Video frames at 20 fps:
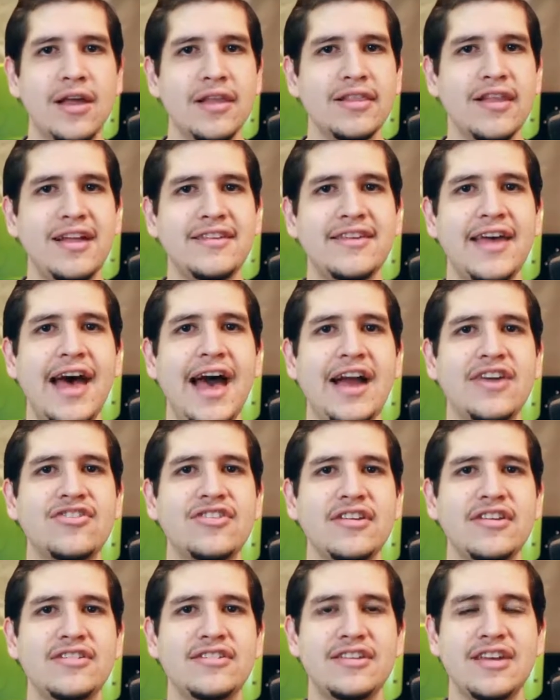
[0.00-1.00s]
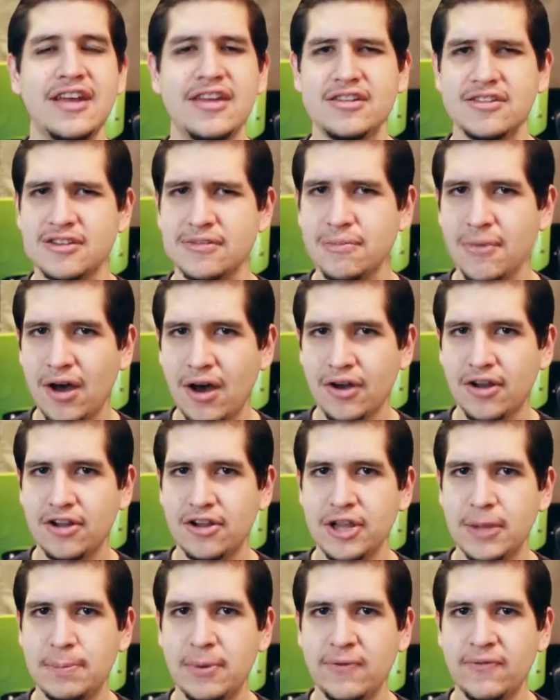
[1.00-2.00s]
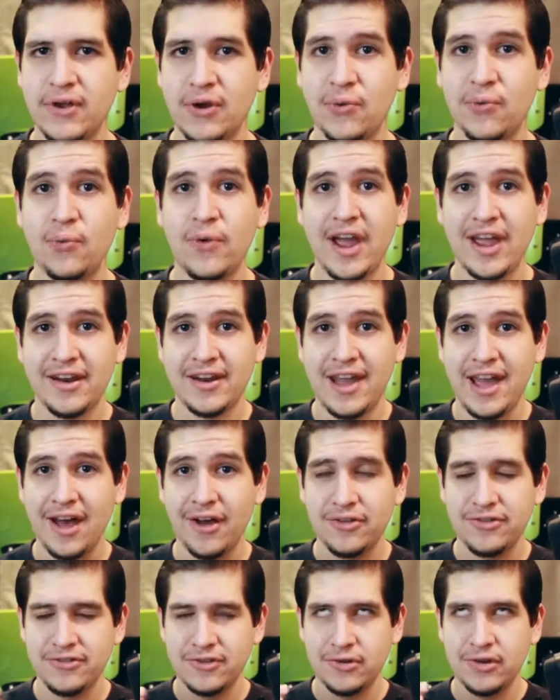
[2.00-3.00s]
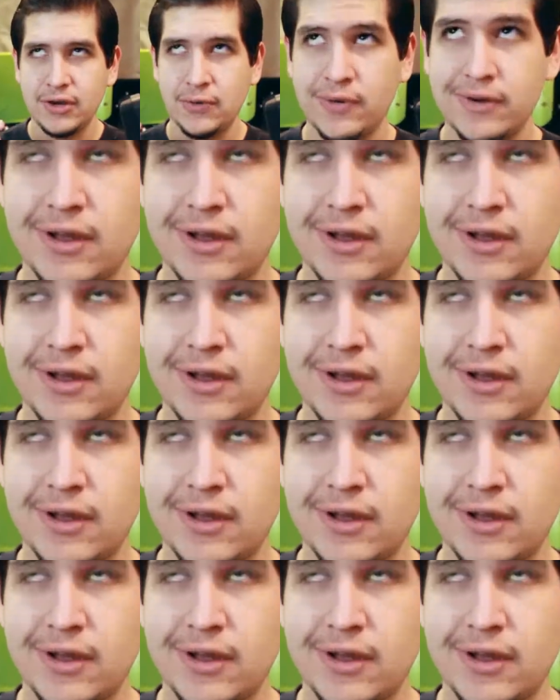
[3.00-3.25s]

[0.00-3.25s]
let's actually see a small clip of it right now. So here we